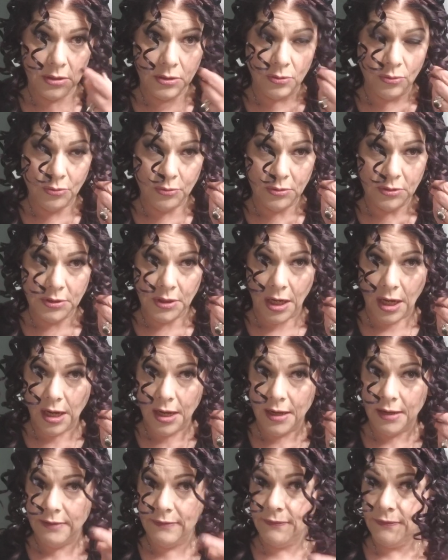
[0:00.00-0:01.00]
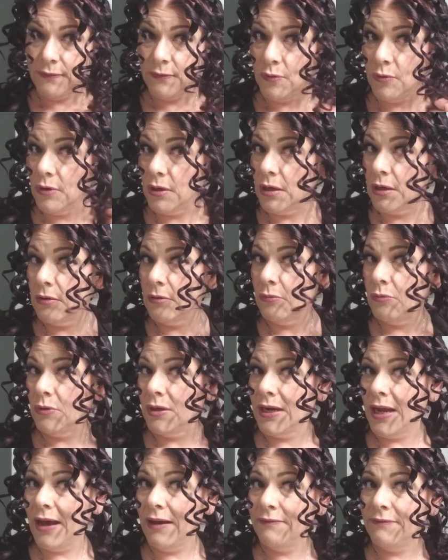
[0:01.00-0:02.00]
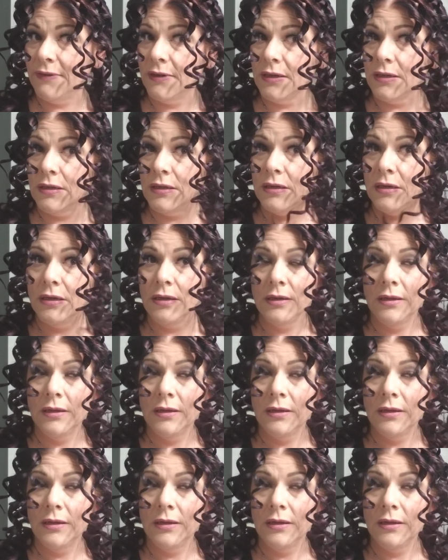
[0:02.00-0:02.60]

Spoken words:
cooled off or whatever.